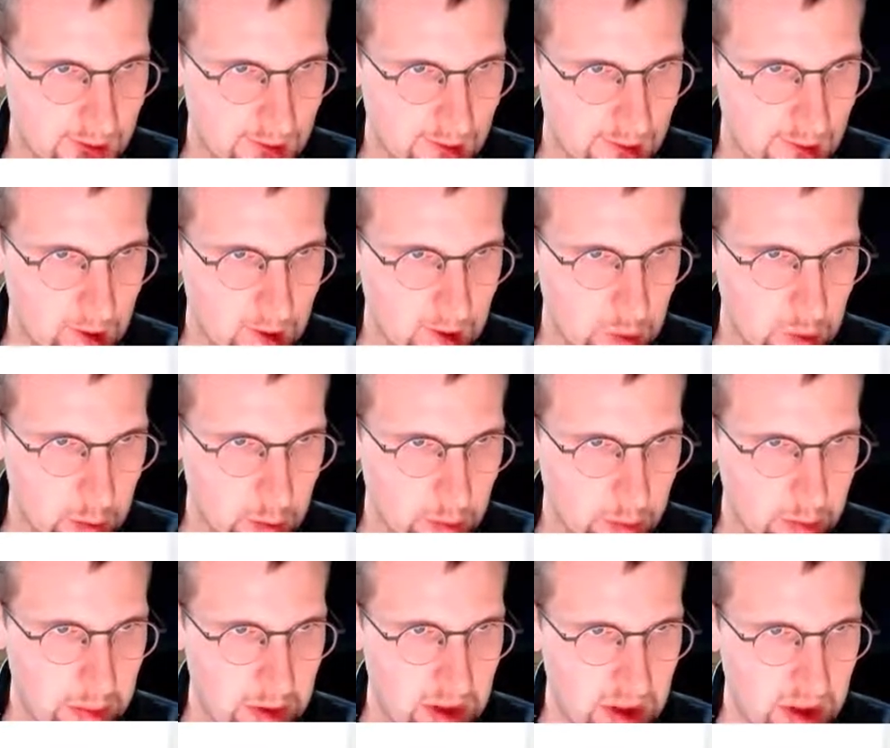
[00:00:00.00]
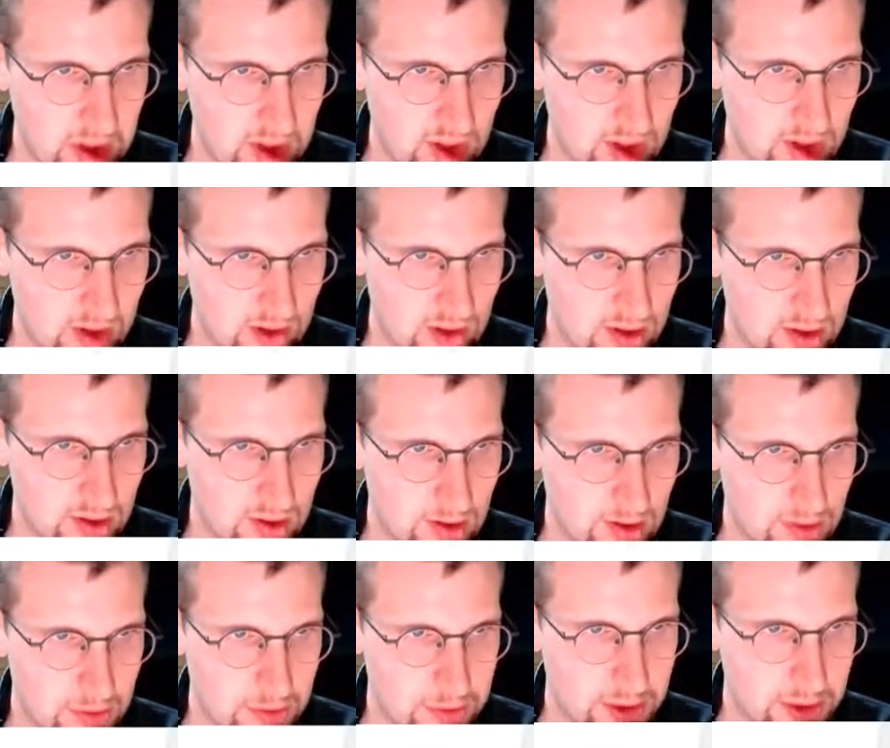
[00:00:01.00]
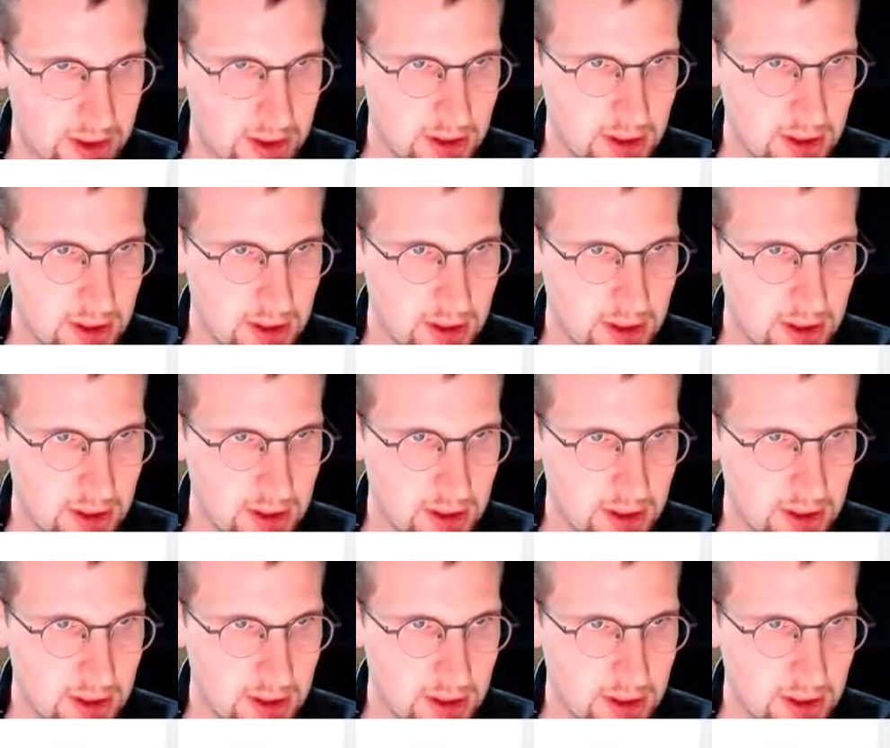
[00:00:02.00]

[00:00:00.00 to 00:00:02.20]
What's big? That's why.